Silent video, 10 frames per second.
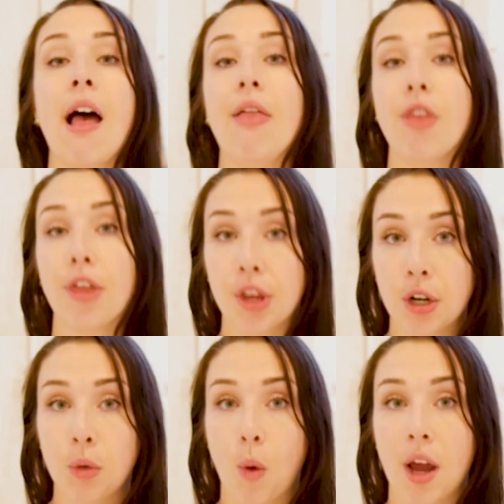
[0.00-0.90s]
and the
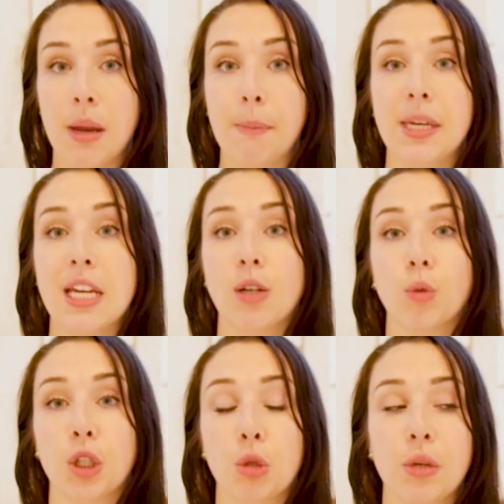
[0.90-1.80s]
third one being
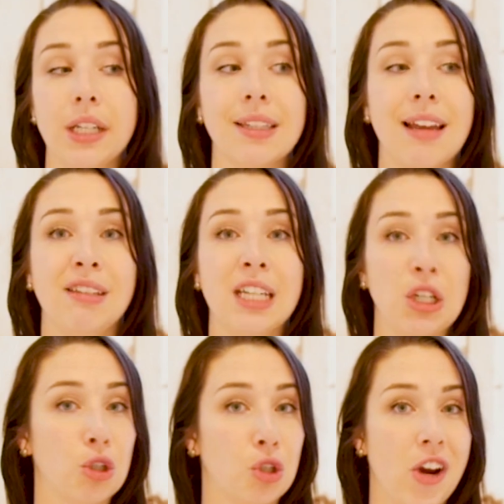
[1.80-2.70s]
retreats and
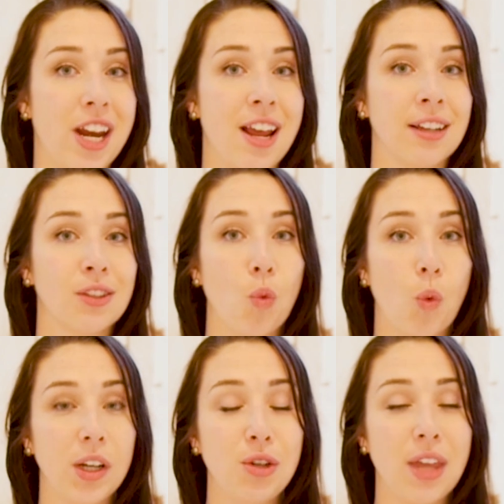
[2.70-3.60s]
teacher trainings.
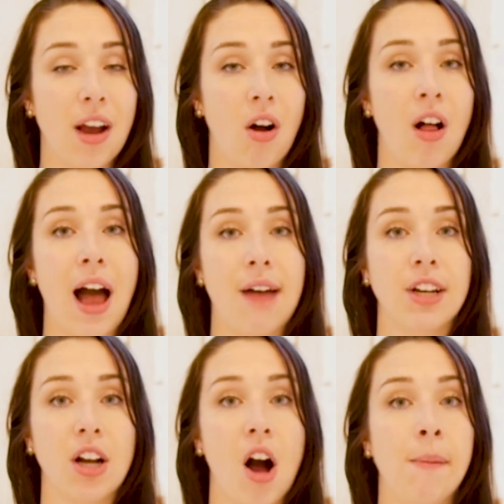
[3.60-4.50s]
What do they all have
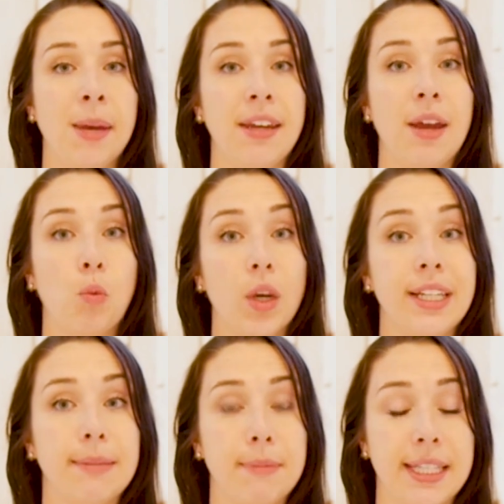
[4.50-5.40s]
in common and what
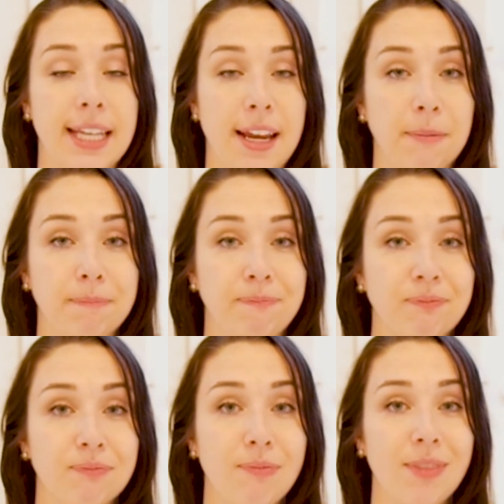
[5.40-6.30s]
is missing?
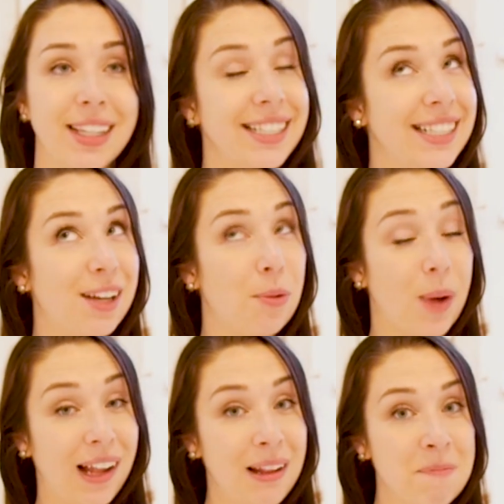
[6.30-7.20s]

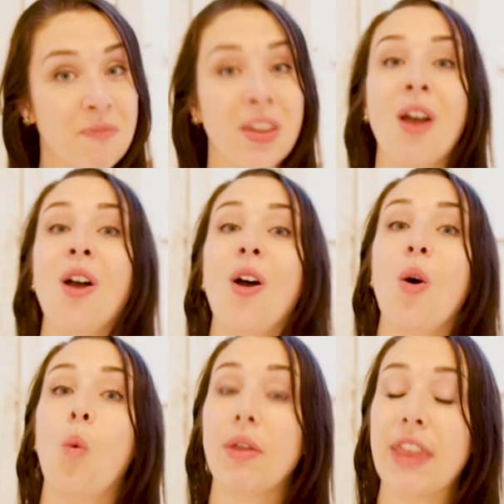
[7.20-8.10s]
Well,
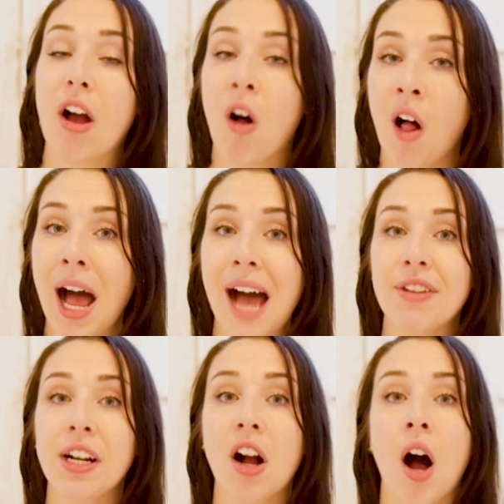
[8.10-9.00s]
what they all have
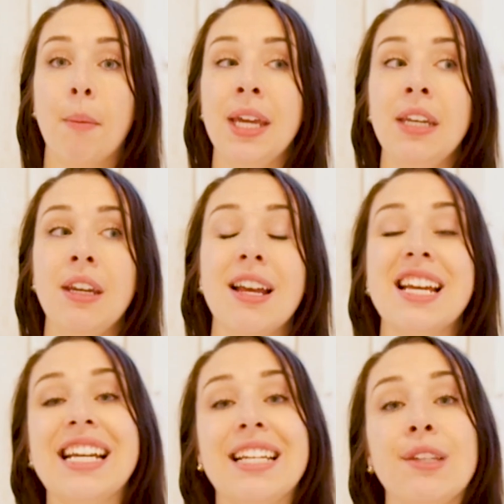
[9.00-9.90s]
in common
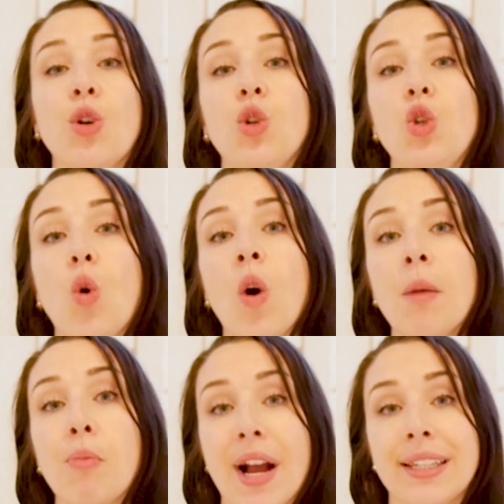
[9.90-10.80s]
is
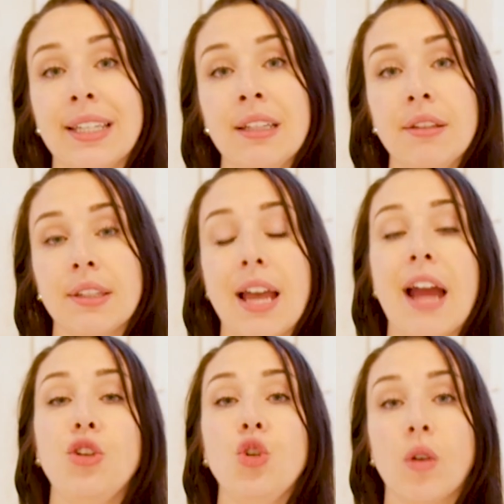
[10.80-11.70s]
your presence
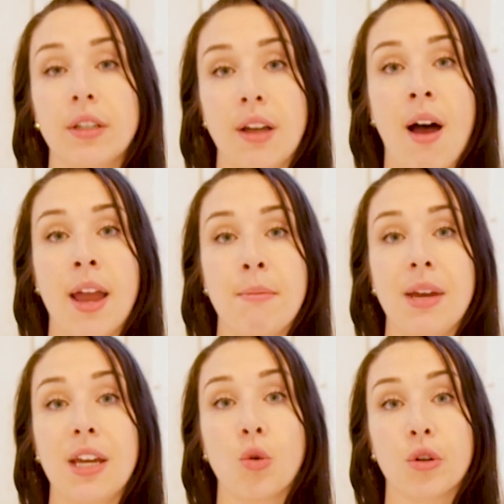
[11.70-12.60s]
and your time
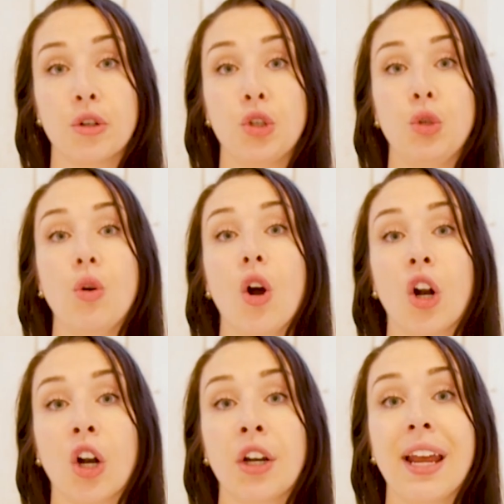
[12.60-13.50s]
in order to
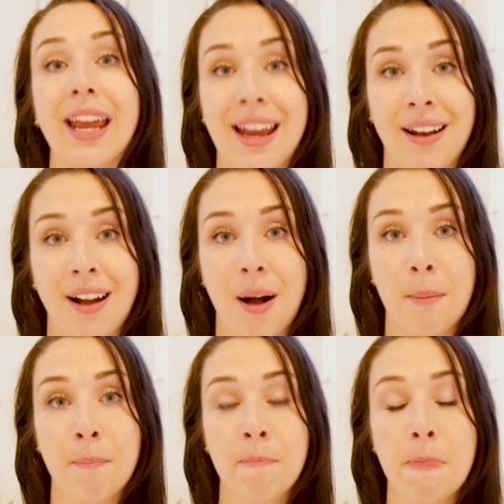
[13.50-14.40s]
earn
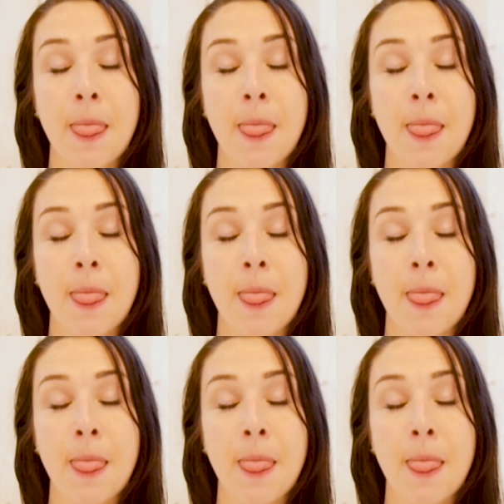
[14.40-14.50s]
income.